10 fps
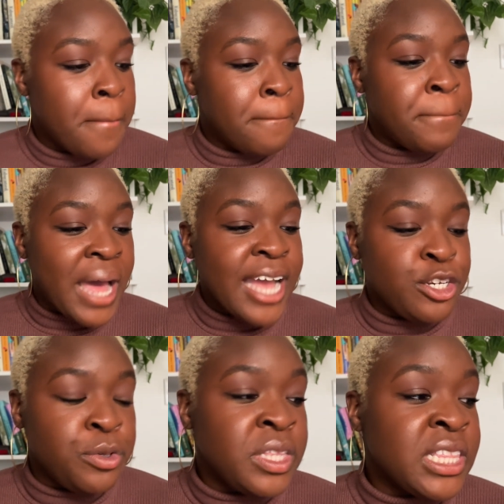But I
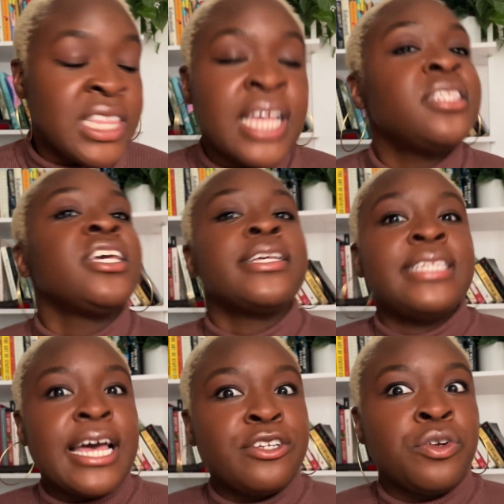do think that that's
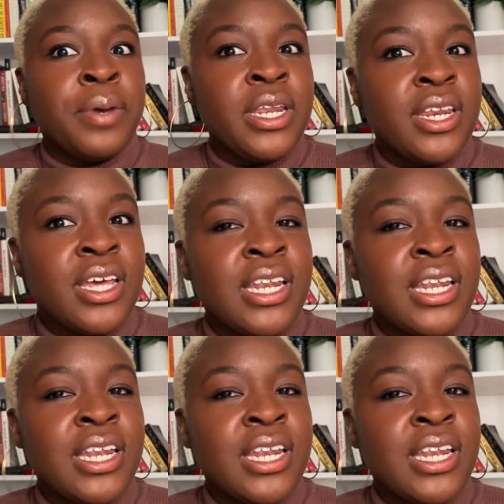exacerbated it.